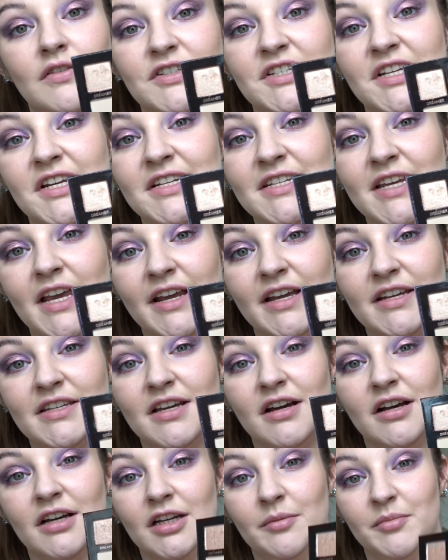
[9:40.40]
I'm just gonna take a
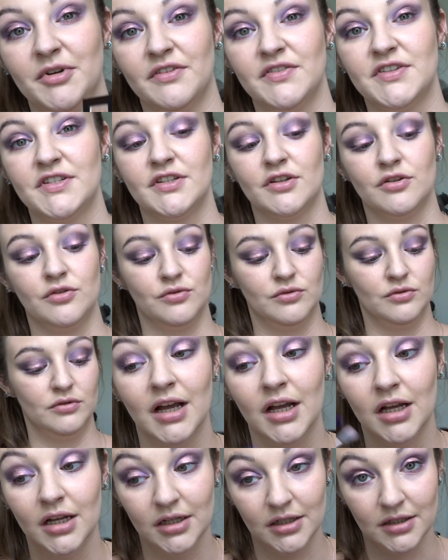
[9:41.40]
tiny bit of
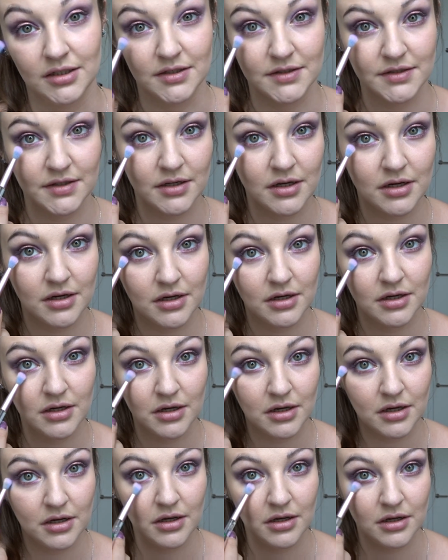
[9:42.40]
Soul and
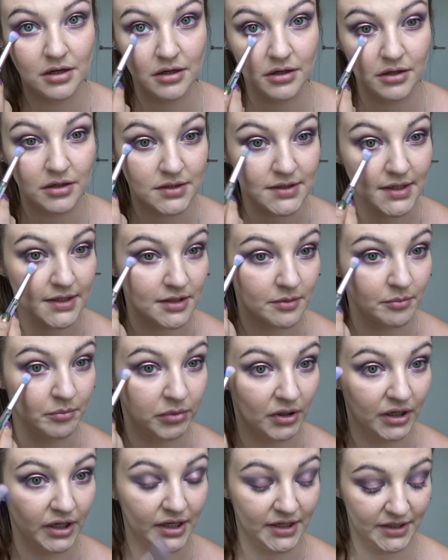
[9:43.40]
use that to
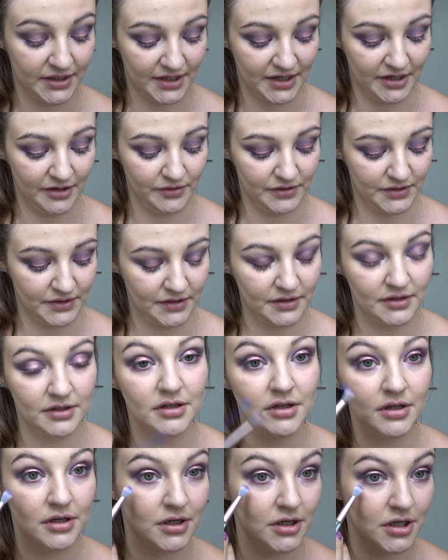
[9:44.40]
blend out
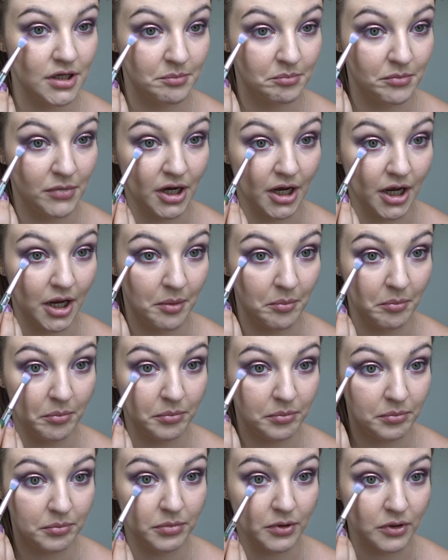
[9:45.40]
my
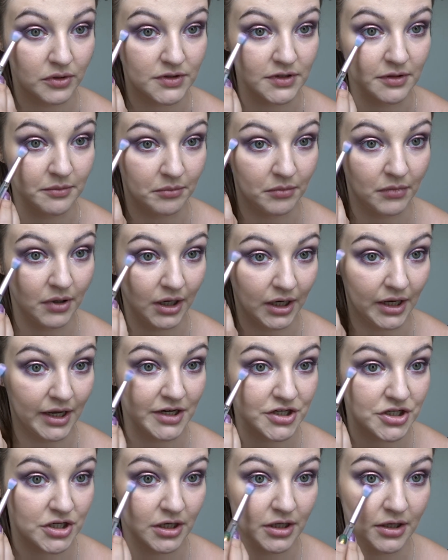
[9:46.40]
bottom
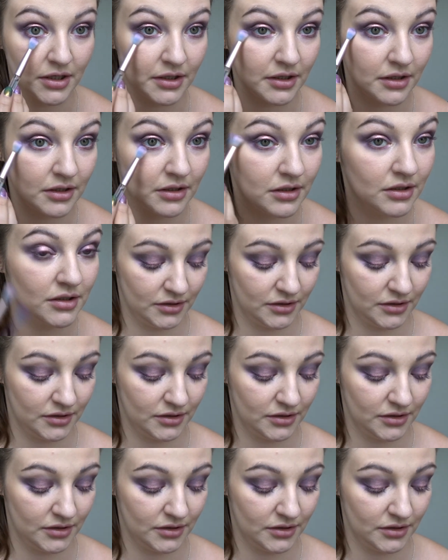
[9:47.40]
lash line.